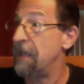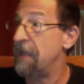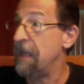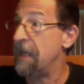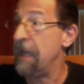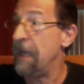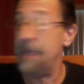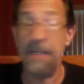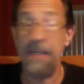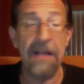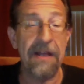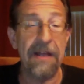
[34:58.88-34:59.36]

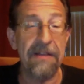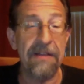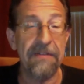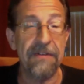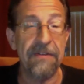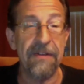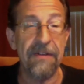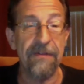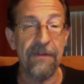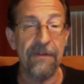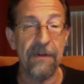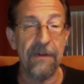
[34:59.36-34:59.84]
And he
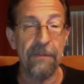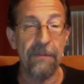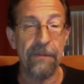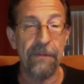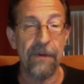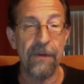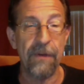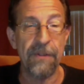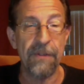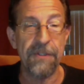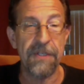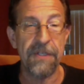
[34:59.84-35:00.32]
hasn't even
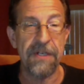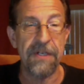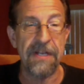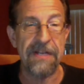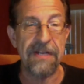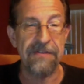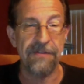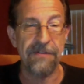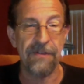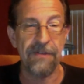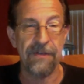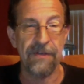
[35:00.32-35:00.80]
approached and
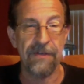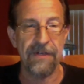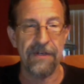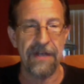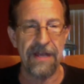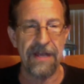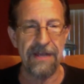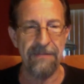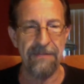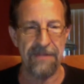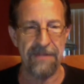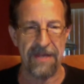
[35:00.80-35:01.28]
asked her
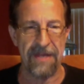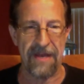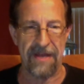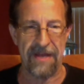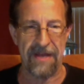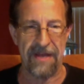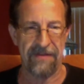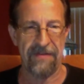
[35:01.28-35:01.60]
name yet.